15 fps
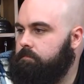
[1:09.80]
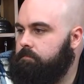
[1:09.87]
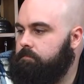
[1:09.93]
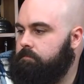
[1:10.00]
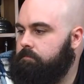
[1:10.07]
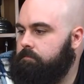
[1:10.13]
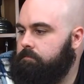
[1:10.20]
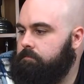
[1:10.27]

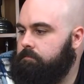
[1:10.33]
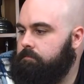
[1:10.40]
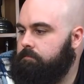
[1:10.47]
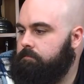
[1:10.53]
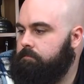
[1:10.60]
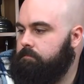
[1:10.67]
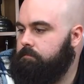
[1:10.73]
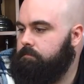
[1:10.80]

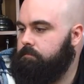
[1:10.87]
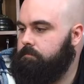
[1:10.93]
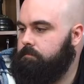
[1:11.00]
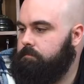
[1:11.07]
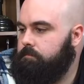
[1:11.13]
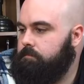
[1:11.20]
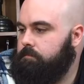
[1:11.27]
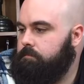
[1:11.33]

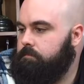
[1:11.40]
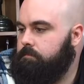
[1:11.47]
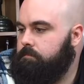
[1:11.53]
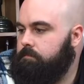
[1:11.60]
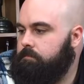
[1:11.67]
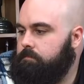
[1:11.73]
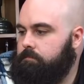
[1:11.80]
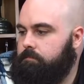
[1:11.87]

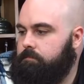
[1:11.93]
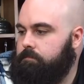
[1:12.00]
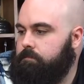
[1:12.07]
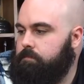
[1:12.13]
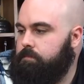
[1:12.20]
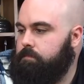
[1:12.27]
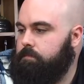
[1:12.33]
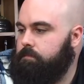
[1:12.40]

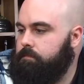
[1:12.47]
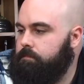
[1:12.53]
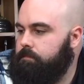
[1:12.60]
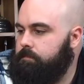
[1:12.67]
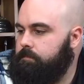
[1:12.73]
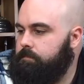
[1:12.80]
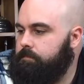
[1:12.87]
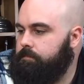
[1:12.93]

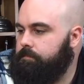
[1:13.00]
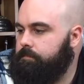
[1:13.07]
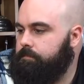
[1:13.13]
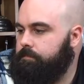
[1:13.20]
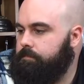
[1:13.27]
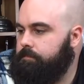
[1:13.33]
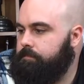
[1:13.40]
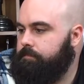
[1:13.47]

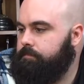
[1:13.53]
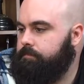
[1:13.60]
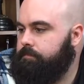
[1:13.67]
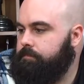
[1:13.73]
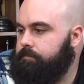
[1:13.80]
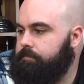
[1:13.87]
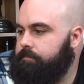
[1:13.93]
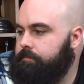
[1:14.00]

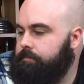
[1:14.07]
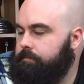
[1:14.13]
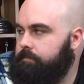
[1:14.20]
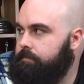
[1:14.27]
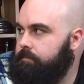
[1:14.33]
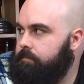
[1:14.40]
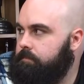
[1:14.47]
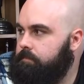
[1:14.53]

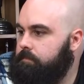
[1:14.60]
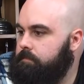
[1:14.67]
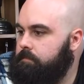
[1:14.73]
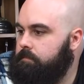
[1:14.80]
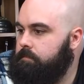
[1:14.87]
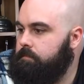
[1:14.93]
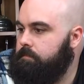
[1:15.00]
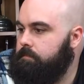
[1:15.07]

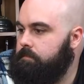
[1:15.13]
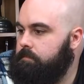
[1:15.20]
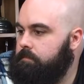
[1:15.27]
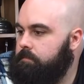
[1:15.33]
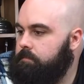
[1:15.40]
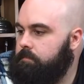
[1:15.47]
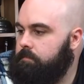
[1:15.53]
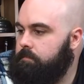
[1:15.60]

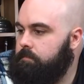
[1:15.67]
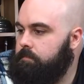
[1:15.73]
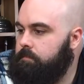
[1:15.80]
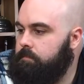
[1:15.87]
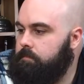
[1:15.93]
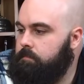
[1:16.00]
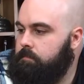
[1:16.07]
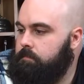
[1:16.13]

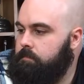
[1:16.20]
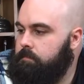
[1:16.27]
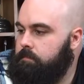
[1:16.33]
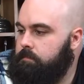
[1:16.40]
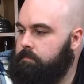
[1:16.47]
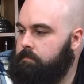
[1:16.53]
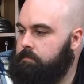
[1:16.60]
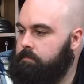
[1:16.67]

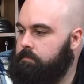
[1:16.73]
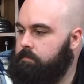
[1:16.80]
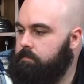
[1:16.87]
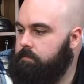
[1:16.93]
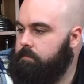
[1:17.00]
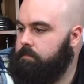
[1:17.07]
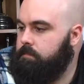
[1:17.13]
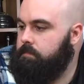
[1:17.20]

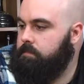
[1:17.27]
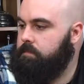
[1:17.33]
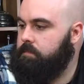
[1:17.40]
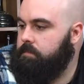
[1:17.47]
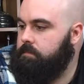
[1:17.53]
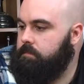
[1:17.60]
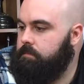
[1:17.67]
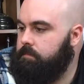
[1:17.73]
The person shown says nothing.